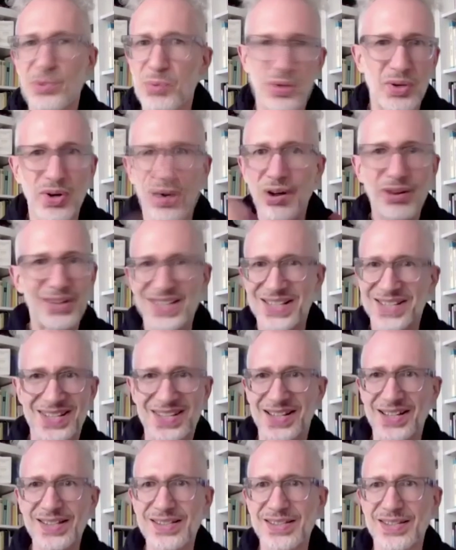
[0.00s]
they were all
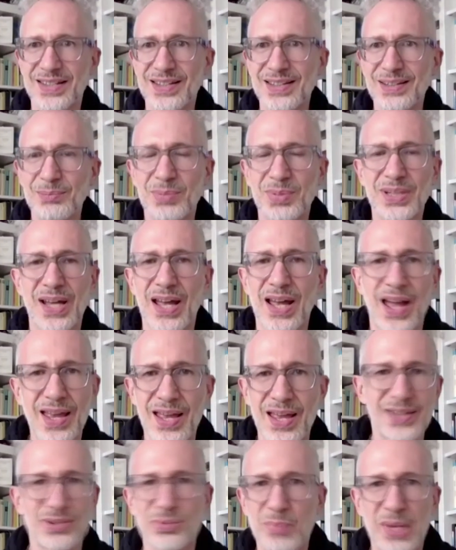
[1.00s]
exciting, but I
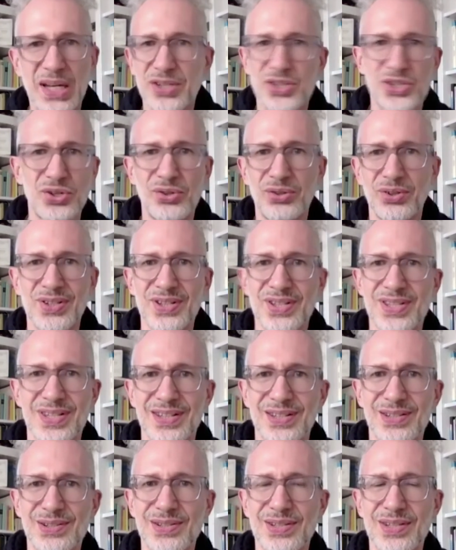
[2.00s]
had to make a choice
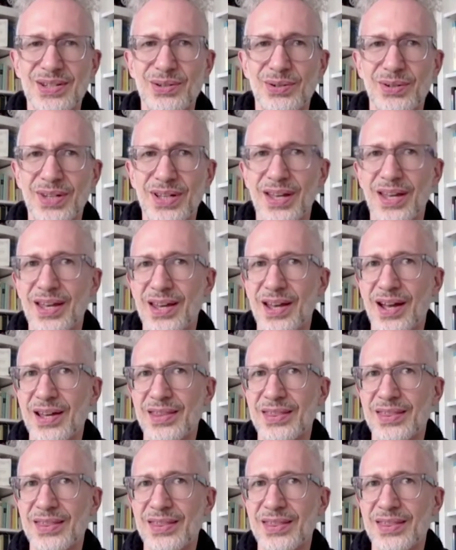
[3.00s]
and to see, okay,